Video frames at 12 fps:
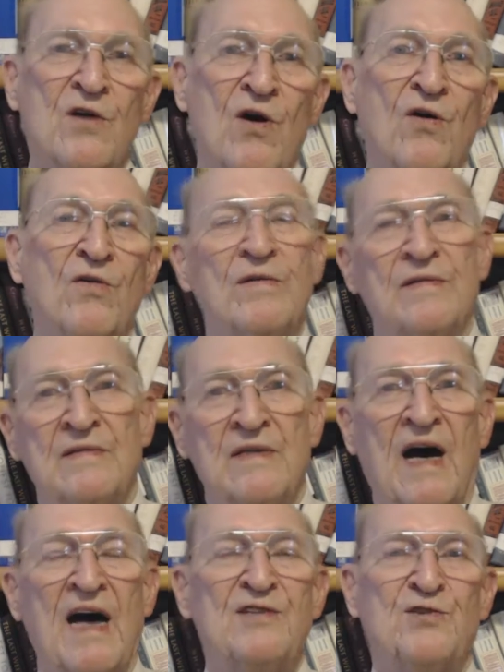So
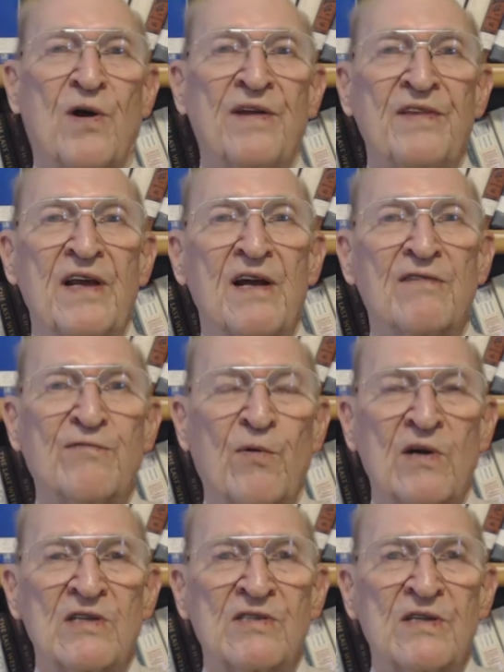I joined the Air
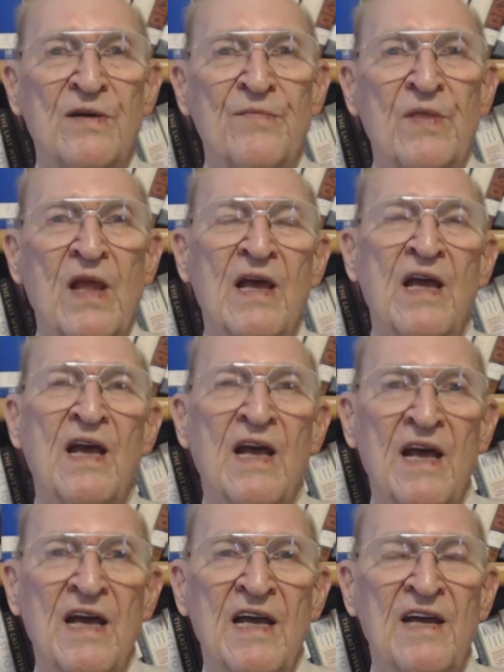Force.
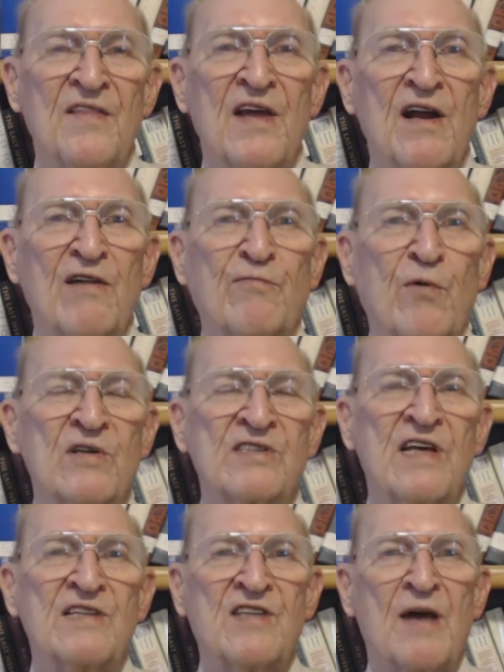In the Air
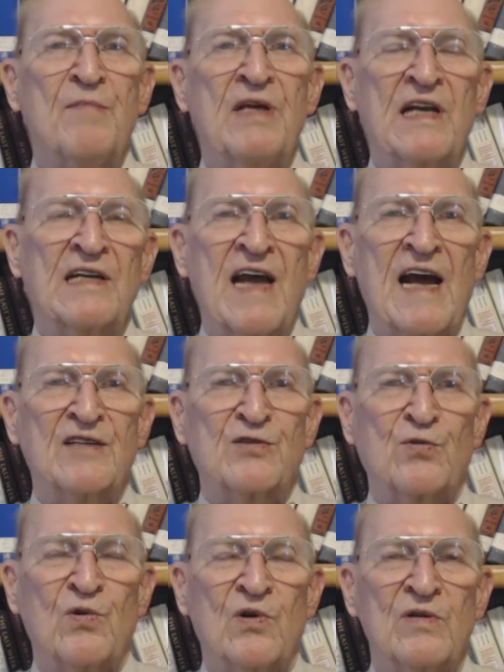Force, they sent me to tech
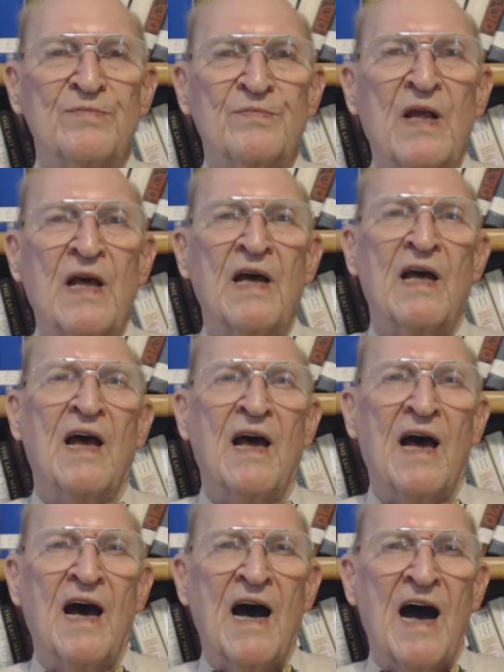school.
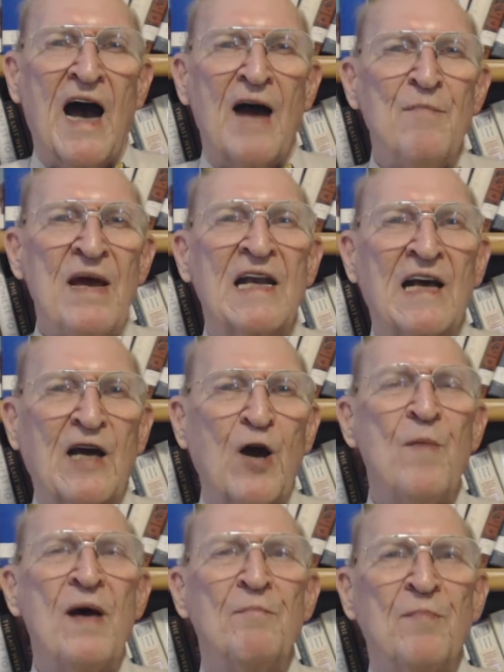I made a
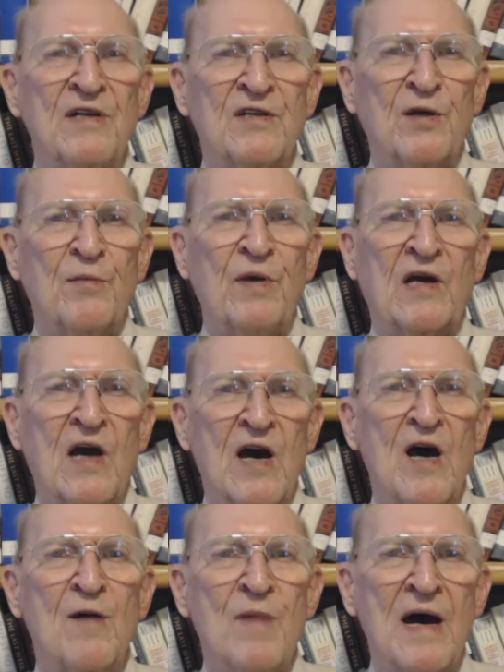commitment to
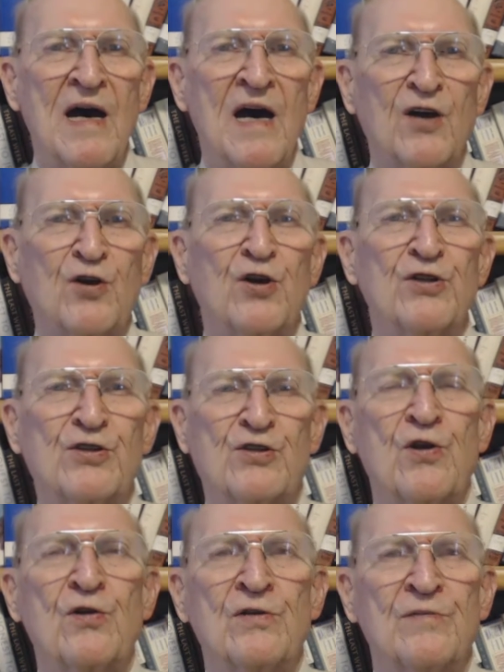become a good
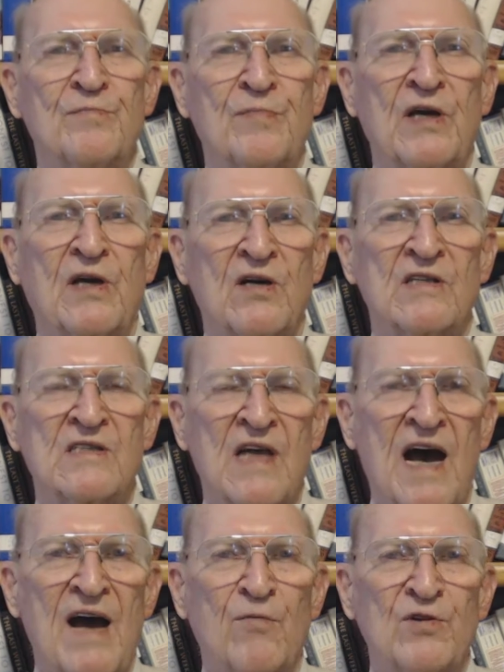student because
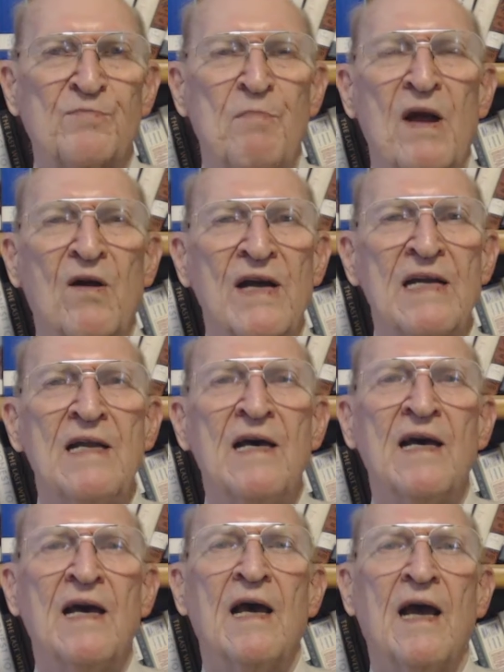I was married
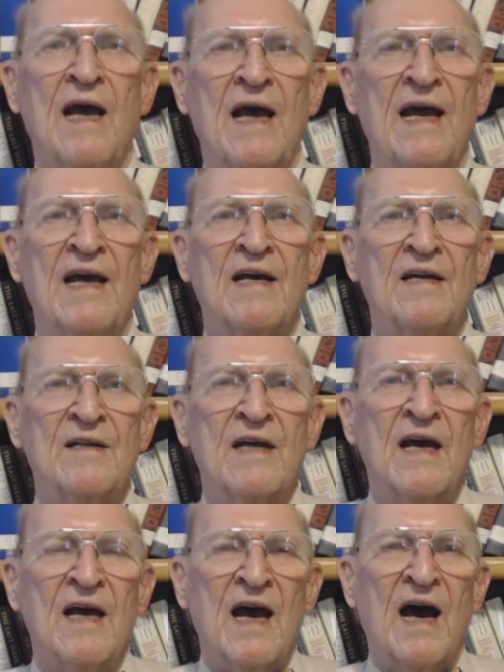and
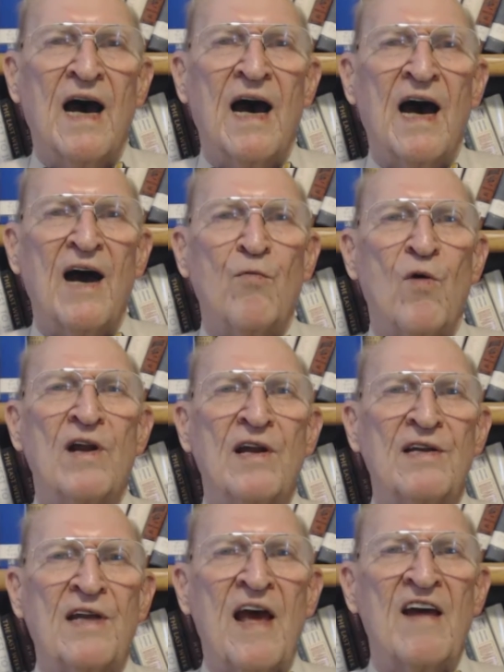I
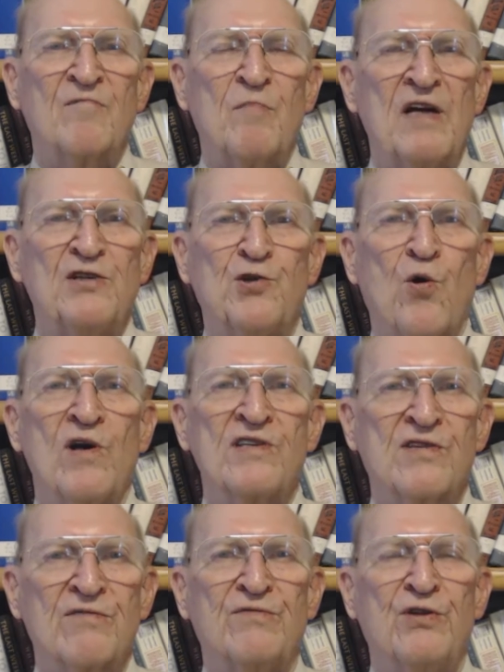wanted to have my
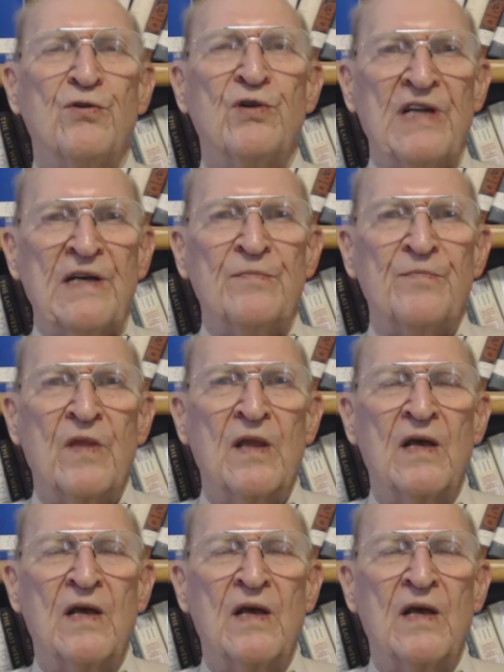choice of duty.